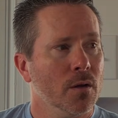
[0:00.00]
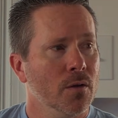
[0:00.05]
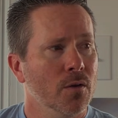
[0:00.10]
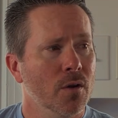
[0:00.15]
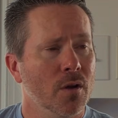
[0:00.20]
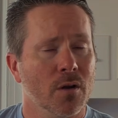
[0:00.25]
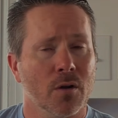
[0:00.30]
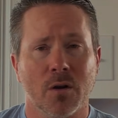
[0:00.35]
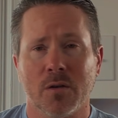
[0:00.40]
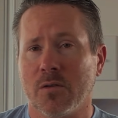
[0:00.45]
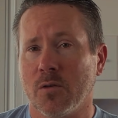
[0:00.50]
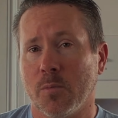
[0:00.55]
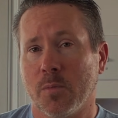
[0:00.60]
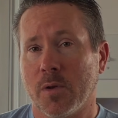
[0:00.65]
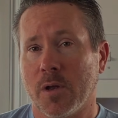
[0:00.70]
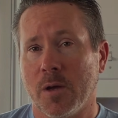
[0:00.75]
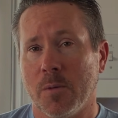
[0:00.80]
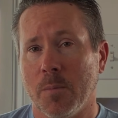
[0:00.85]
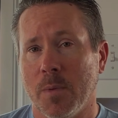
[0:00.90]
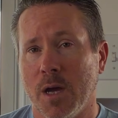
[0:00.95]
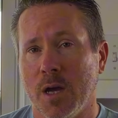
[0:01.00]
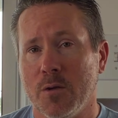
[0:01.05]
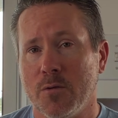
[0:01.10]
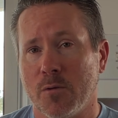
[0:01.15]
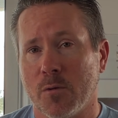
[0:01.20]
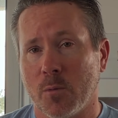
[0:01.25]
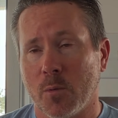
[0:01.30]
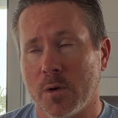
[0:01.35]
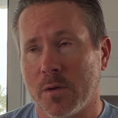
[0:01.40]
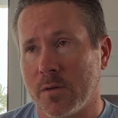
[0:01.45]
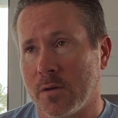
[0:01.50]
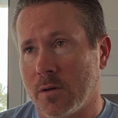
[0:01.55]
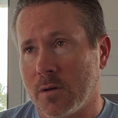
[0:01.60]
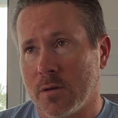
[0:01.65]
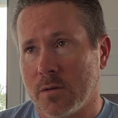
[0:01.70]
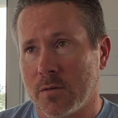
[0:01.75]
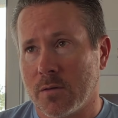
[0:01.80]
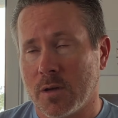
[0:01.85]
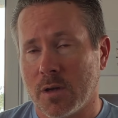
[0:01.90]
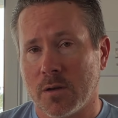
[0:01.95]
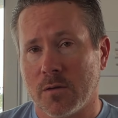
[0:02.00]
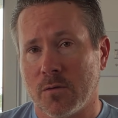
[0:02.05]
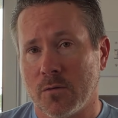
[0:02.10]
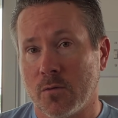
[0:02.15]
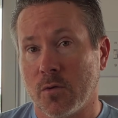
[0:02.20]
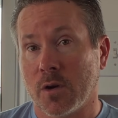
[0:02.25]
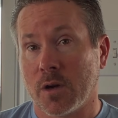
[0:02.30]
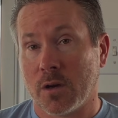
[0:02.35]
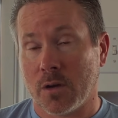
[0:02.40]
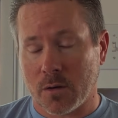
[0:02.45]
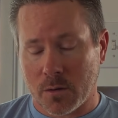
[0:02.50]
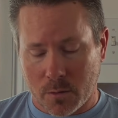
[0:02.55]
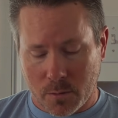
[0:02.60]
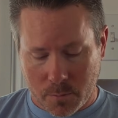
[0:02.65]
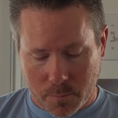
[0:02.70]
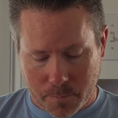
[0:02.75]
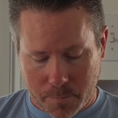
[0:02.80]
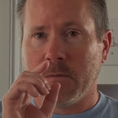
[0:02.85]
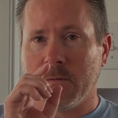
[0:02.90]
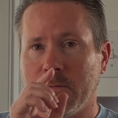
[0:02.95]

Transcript: You can also play major with it. It's trickier.